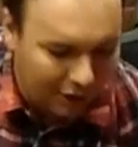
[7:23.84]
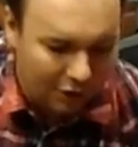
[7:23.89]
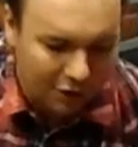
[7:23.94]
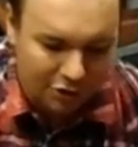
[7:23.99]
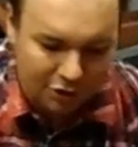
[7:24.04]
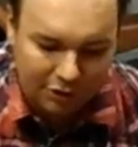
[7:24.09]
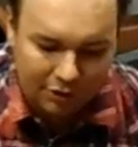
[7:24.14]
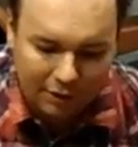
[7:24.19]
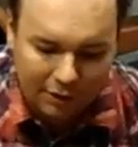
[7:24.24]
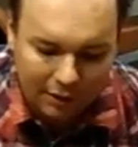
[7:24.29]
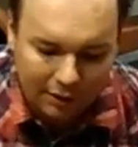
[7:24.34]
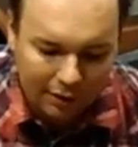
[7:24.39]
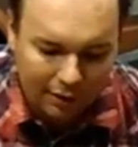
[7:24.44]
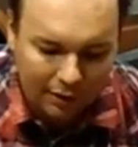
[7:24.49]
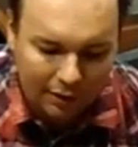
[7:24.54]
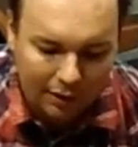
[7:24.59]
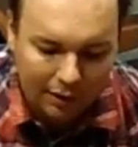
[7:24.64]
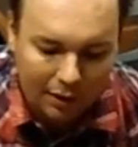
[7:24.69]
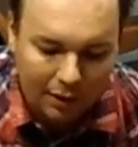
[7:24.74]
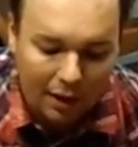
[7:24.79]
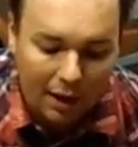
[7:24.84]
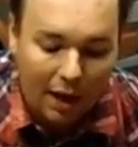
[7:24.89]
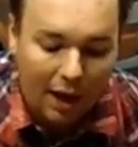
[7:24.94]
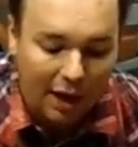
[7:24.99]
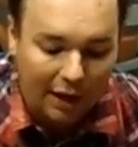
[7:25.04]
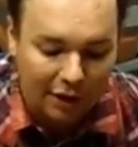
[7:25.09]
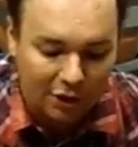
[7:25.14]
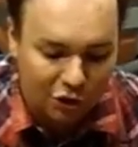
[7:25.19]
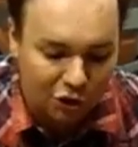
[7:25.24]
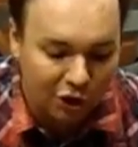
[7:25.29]
the nozzle
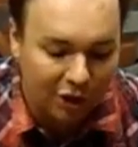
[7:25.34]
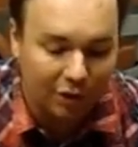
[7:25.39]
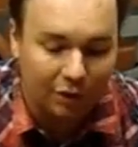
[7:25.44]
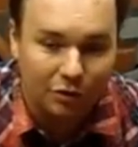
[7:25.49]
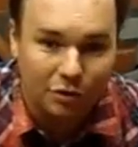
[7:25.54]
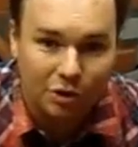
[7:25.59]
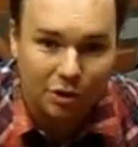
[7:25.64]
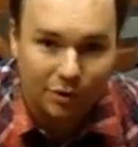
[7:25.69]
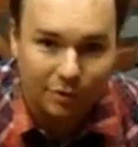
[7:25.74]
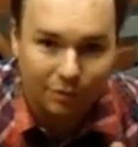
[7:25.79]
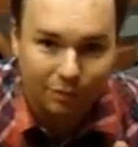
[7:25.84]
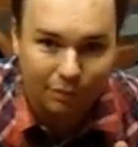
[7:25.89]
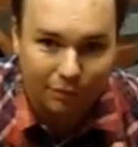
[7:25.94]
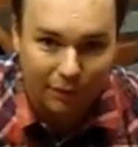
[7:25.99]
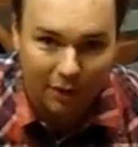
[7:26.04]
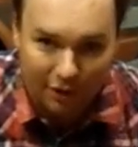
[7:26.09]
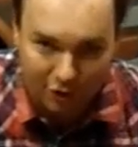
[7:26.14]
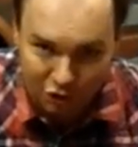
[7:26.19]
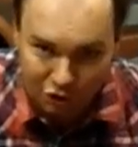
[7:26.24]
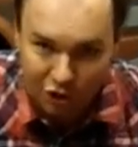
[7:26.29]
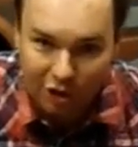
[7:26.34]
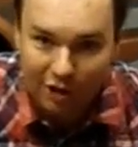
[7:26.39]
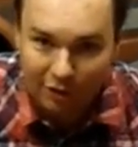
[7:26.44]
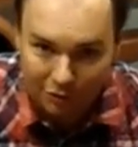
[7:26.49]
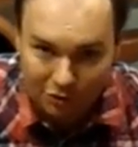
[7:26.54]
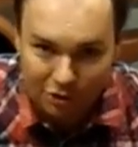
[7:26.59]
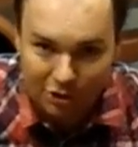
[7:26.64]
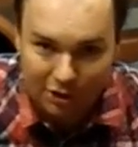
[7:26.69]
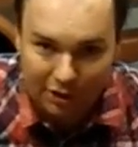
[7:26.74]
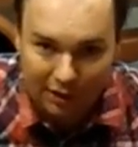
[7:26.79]
and it shields. It
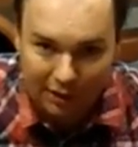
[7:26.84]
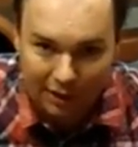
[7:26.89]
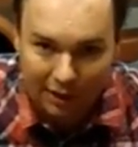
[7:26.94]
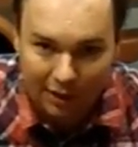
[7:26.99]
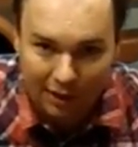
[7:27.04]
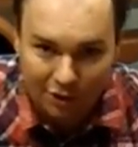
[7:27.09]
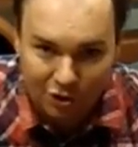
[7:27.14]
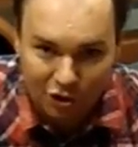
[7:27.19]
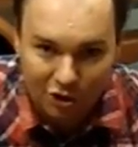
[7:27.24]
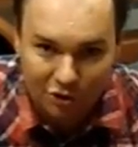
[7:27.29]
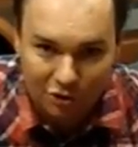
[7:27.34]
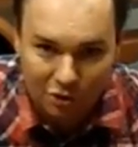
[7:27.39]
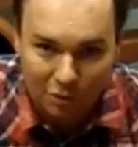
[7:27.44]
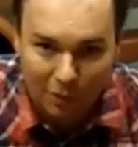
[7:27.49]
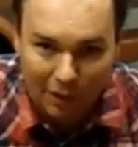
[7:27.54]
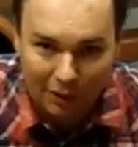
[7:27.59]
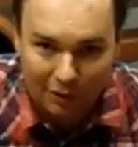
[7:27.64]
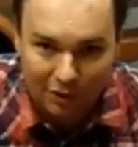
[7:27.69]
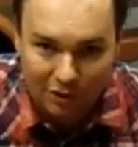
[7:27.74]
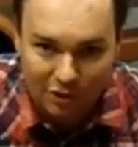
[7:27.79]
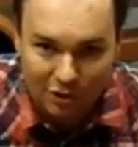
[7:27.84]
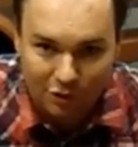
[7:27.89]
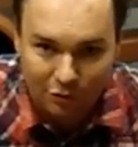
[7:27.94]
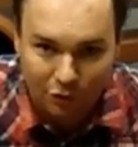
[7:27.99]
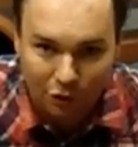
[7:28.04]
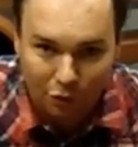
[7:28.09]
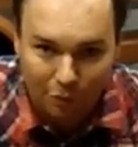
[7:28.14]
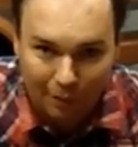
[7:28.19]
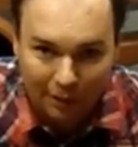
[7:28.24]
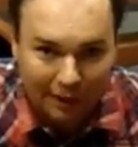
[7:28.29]
shields the, uh, shields the weld as it's
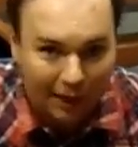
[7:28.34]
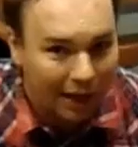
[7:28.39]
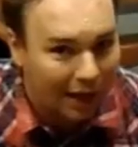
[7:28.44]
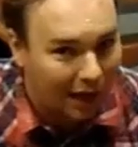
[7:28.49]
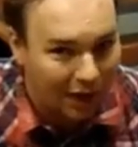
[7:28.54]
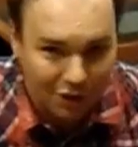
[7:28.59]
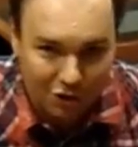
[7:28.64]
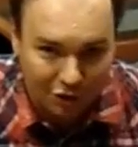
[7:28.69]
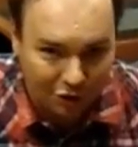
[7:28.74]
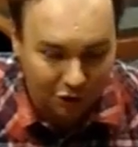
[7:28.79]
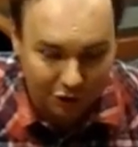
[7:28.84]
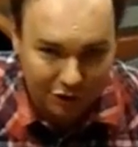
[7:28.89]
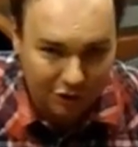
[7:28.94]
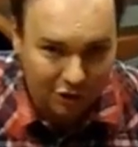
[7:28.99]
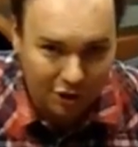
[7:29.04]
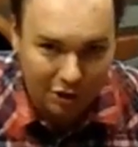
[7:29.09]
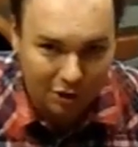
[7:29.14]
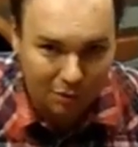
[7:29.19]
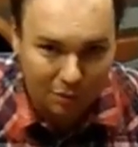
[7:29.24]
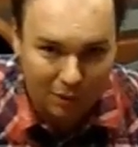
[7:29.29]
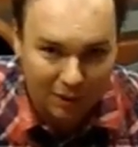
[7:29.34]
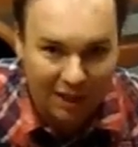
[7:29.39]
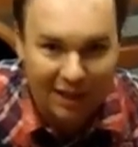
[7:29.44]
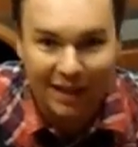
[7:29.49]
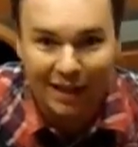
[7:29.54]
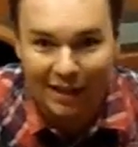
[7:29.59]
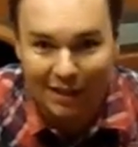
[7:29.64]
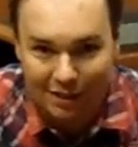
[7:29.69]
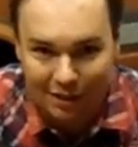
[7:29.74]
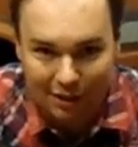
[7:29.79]
forming. It's got nothing to do with
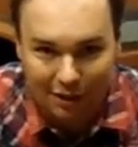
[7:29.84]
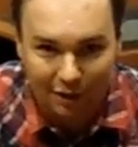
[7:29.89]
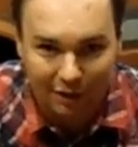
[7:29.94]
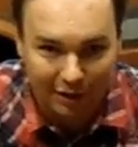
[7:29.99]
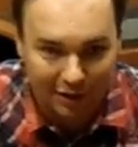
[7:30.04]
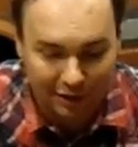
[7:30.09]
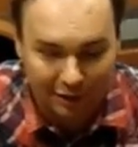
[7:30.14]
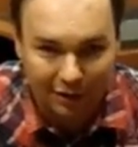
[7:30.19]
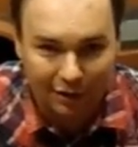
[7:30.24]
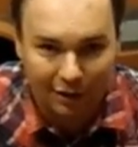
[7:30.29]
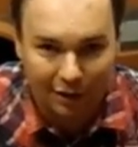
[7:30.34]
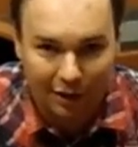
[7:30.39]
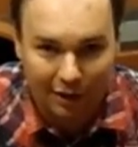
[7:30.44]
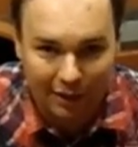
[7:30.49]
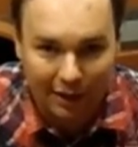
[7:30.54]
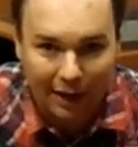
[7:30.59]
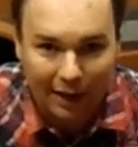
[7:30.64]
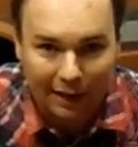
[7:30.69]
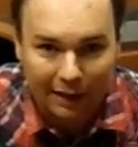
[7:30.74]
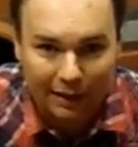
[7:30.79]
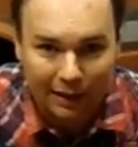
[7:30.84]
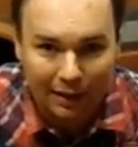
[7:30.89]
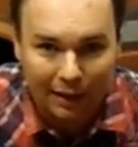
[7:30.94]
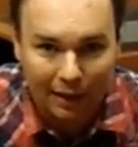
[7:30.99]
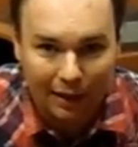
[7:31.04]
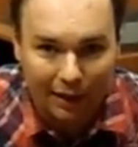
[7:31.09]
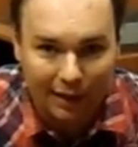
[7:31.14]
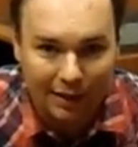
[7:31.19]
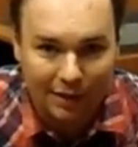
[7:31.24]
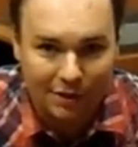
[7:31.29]
heat or anything like that.
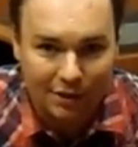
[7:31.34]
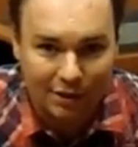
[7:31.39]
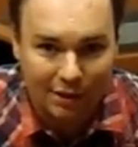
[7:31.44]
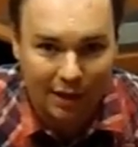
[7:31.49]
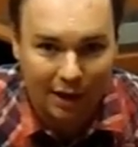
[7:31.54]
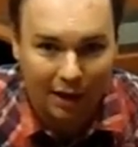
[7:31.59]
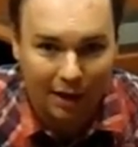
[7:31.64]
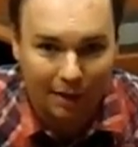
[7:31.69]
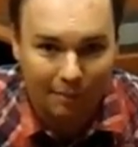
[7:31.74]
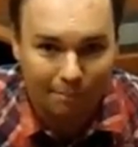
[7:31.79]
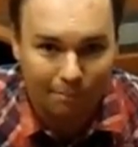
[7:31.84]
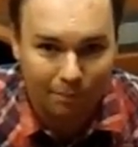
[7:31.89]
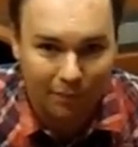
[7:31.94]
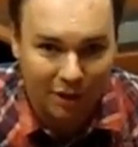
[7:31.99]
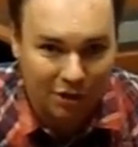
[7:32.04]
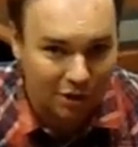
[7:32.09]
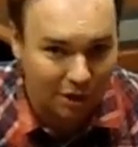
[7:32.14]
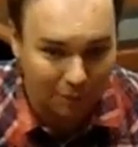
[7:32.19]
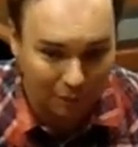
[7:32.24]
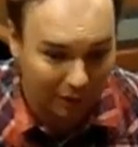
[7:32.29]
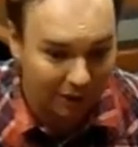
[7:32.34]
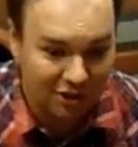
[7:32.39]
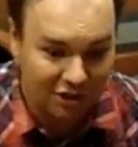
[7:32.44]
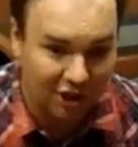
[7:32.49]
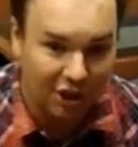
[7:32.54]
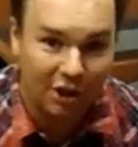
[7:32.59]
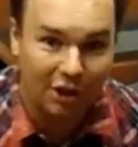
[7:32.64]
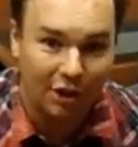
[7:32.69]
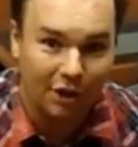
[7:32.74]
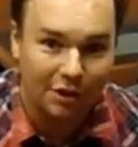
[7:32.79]
It's, um, it's, well, it's
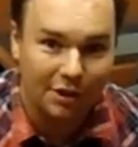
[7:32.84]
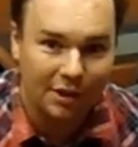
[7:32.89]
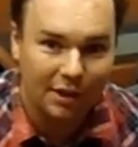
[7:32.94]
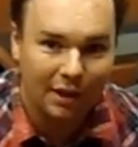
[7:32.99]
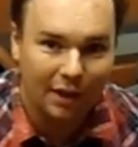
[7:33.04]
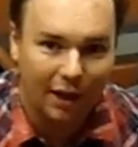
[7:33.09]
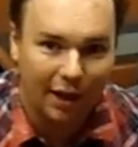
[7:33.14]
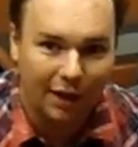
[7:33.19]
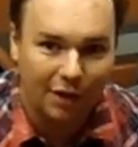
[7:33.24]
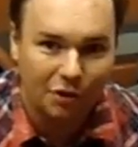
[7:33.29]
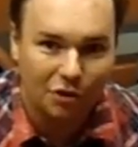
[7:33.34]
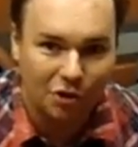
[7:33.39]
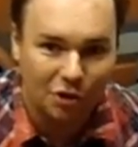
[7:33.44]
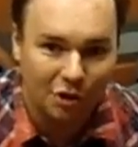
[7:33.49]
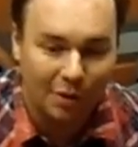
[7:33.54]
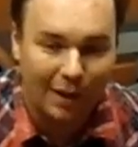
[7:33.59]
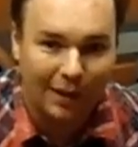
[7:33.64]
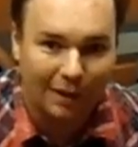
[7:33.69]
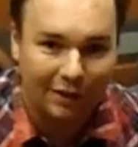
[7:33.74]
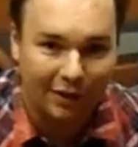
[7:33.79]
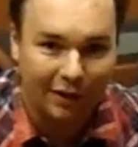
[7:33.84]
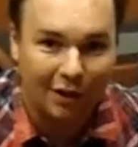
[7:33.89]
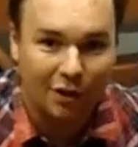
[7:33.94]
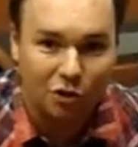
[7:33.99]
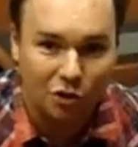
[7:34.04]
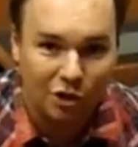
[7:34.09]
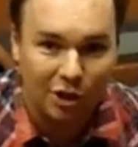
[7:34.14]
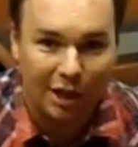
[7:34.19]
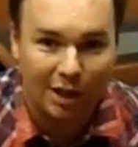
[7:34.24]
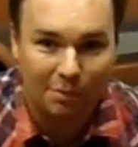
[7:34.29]
inert. It doesn't do anything, it
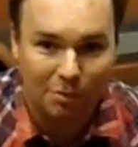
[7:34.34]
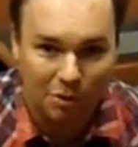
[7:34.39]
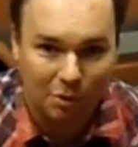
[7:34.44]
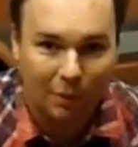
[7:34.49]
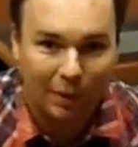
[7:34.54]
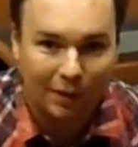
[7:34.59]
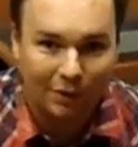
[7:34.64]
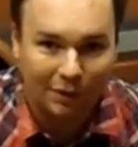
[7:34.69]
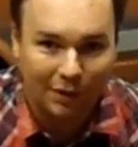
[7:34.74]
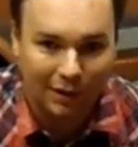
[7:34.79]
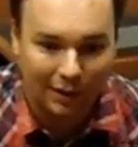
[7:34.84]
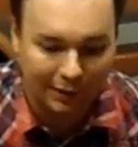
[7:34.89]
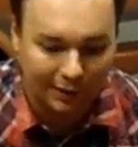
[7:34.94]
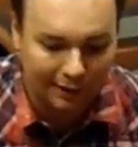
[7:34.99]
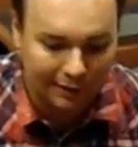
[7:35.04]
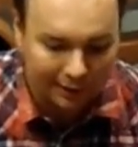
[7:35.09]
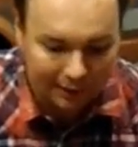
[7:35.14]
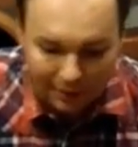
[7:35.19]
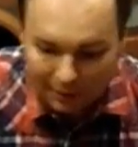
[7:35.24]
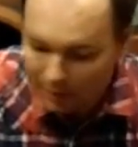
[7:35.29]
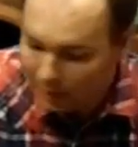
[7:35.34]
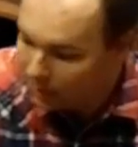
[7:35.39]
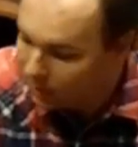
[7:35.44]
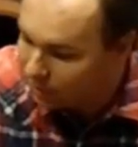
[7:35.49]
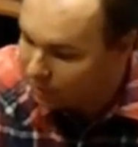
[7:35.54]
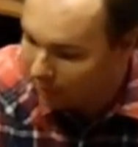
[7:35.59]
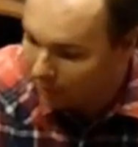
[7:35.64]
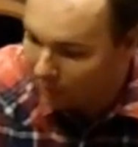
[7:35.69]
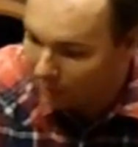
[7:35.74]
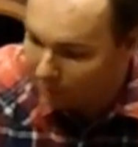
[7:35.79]
just keeps the weld clean.
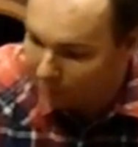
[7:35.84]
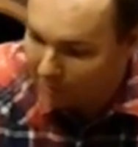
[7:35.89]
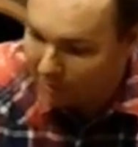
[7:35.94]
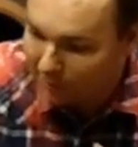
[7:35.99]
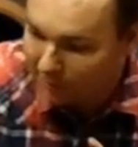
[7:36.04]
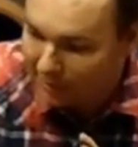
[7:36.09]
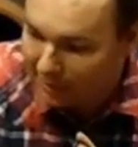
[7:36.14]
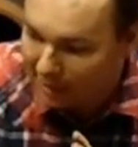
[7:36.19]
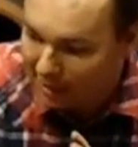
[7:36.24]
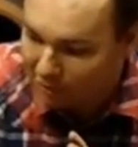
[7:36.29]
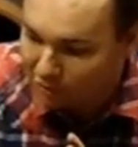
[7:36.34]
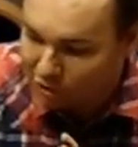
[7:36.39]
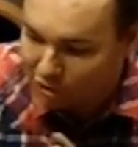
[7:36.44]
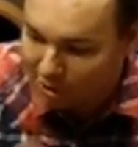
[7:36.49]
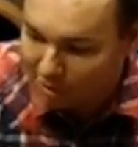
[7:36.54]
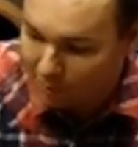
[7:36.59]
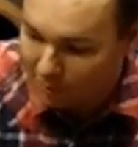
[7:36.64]
So I'll bring you in now and show